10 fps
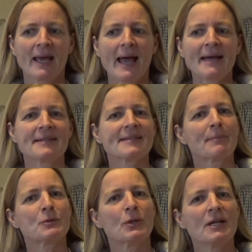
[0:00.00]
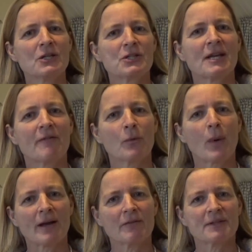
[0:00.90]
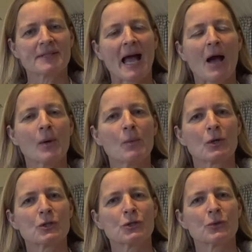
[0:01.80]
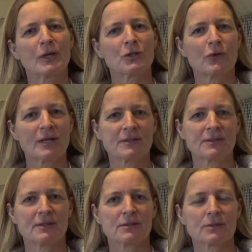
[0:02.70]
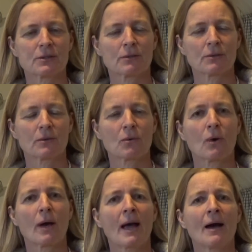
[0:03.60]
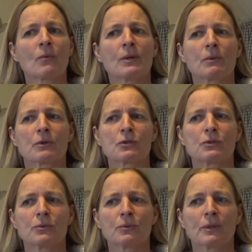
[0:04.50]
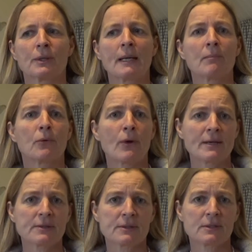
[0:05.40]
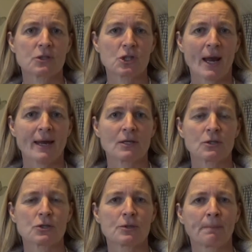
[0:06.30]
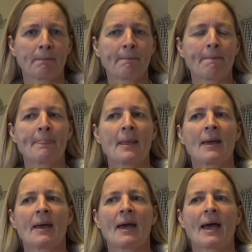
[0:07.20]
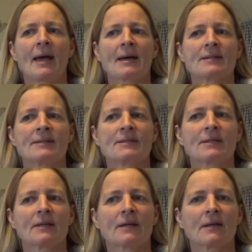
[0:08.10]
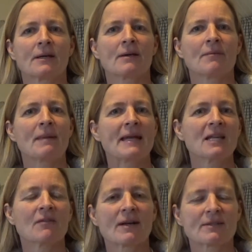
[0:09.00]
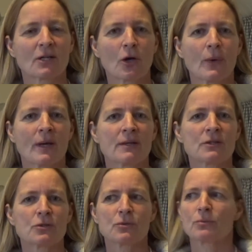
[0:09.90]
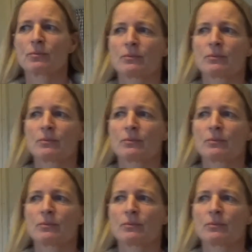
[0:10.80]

And it's up to each and every one of us how we want to address this, or how we want to embrace this change. And many of us are going into